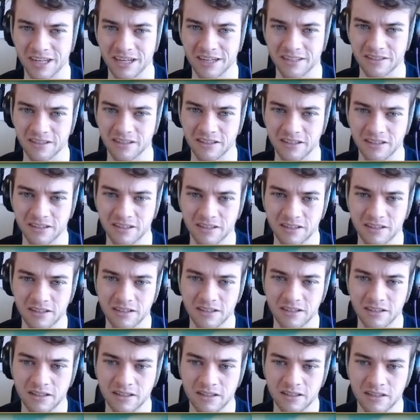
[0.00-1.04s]
exit.
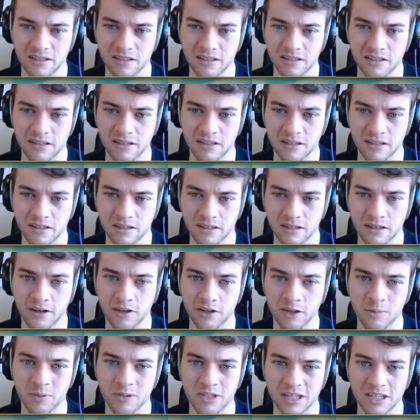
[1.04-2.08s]
He
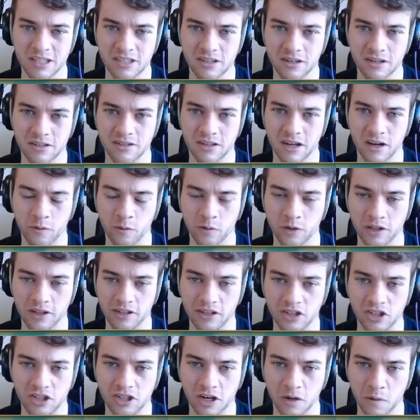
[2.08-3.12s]
100% starts off with it
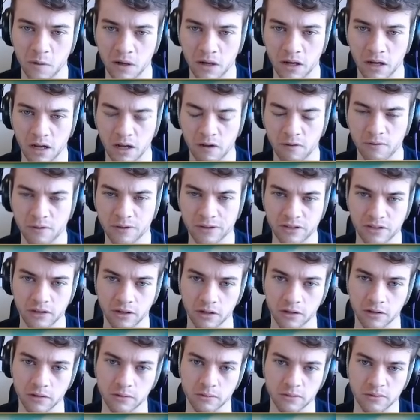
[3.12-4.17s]
to show it off,
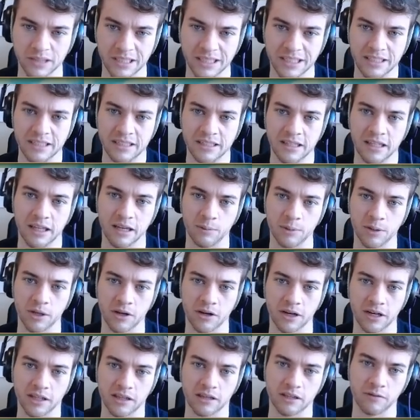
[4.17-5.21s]
so like we all
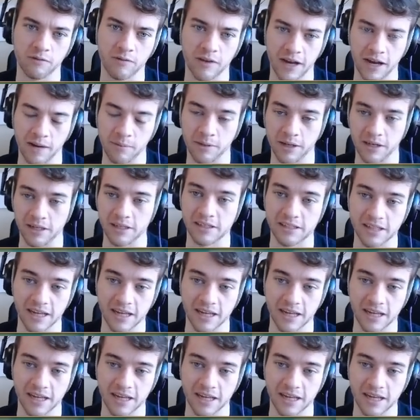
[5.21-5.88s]
get the vibe that he's